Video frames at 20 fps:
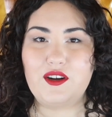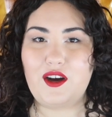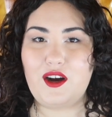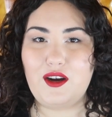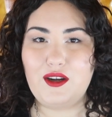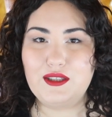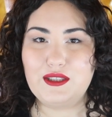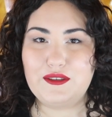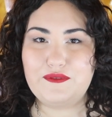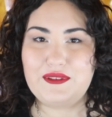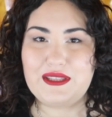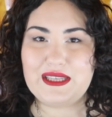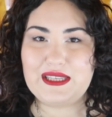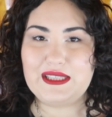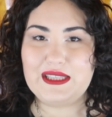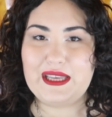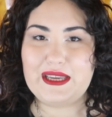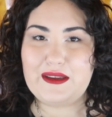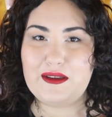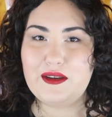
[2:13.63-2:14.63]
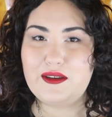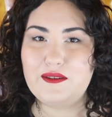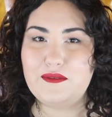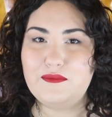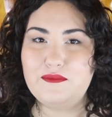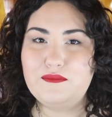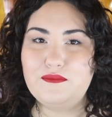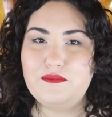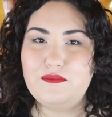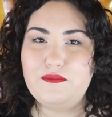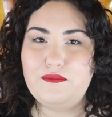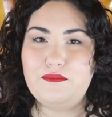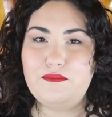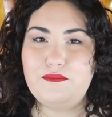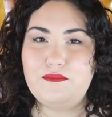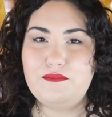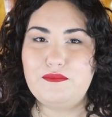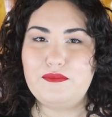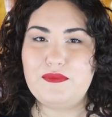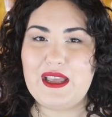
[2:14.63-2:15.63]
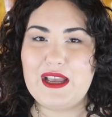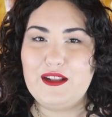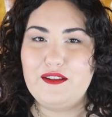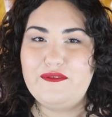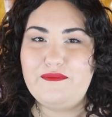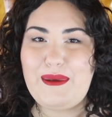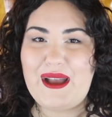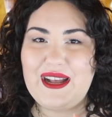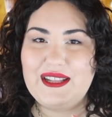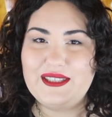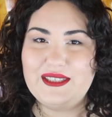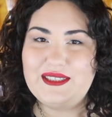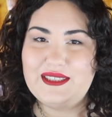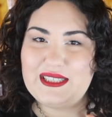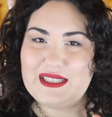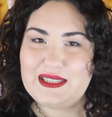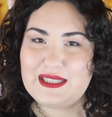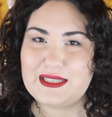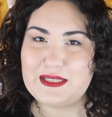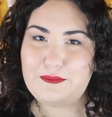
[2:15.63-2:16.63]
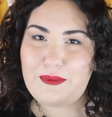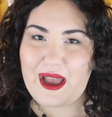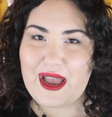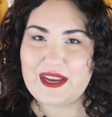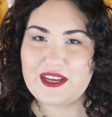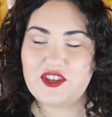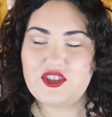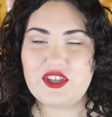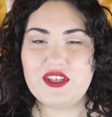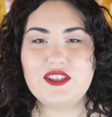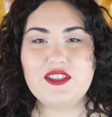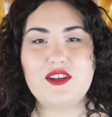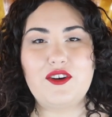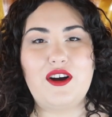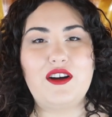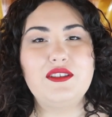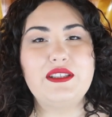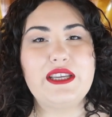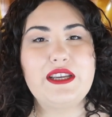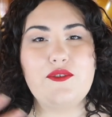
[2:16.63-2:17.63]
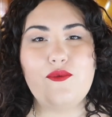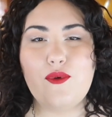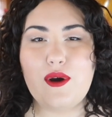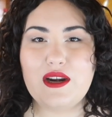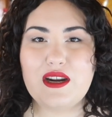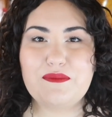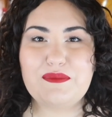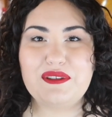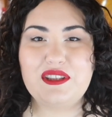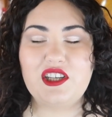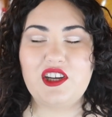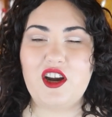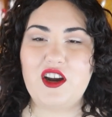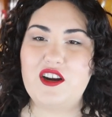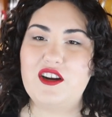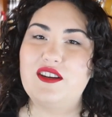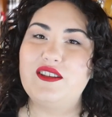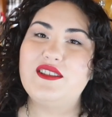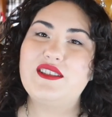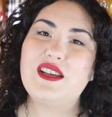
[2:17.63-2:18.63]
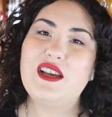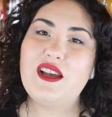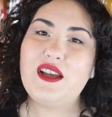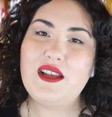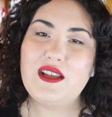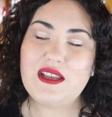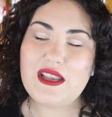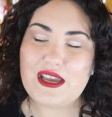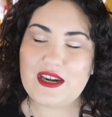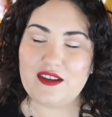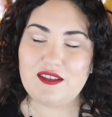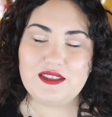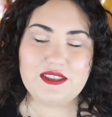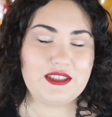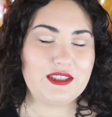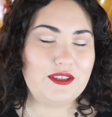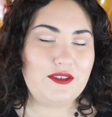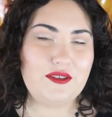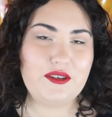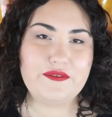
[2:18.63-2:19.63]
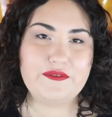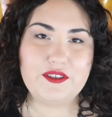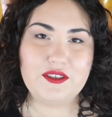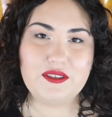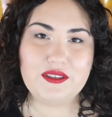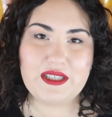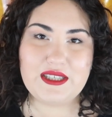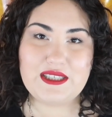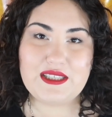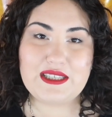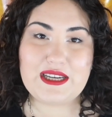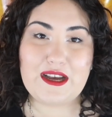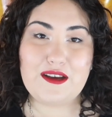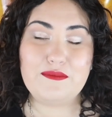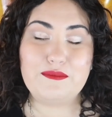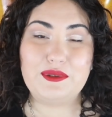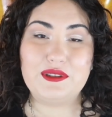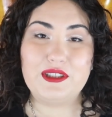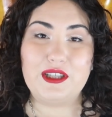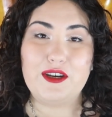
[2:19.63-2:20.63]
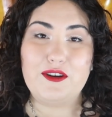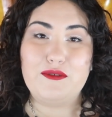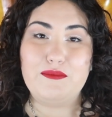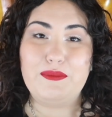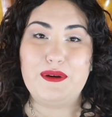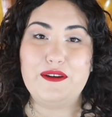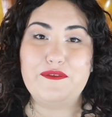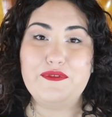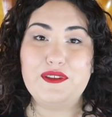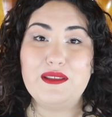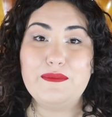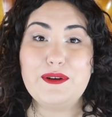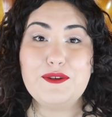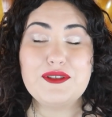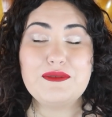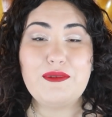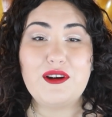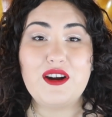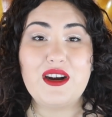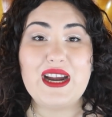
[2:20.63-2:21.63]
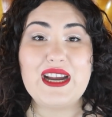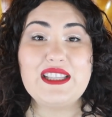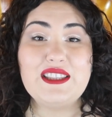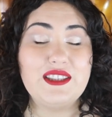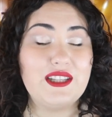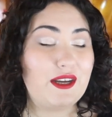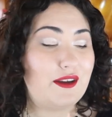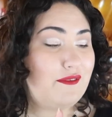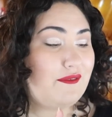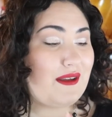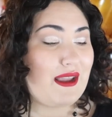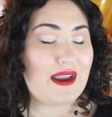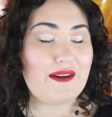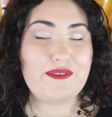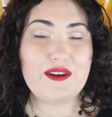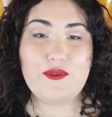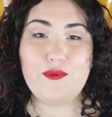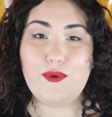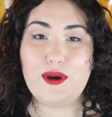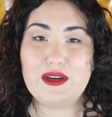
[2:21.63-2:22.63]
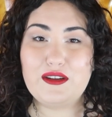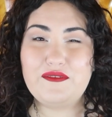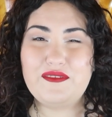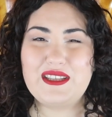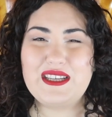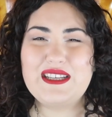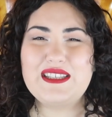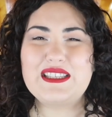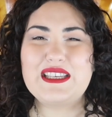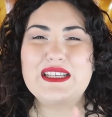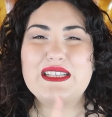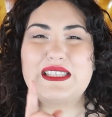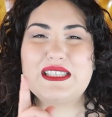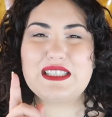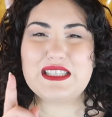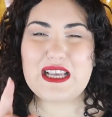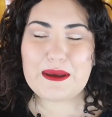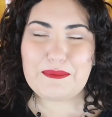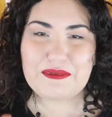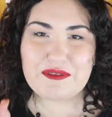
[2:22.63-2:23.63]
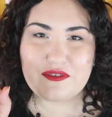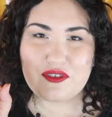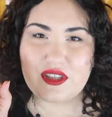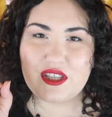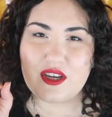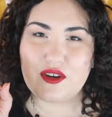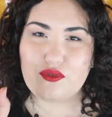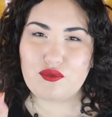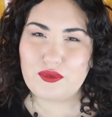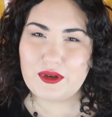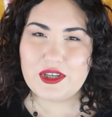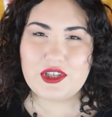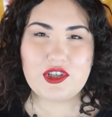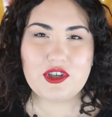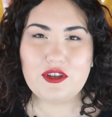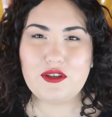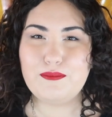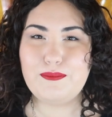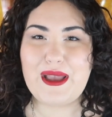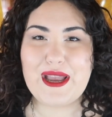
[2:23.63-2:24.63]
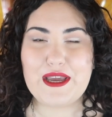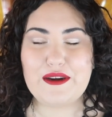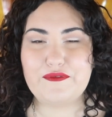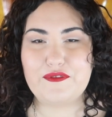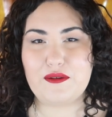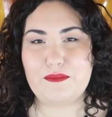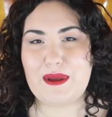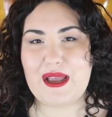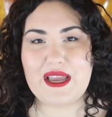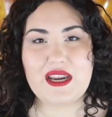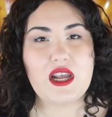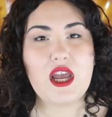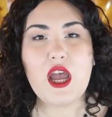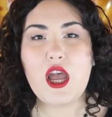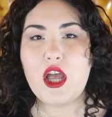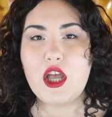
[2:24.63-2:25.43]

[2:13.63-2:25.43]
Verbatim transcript: all of the like e l f palettes in this packaging, so I'll link one up in the cards and I'll include a full list down below, but for the most part I love every one of these except for the original Mad for Matte.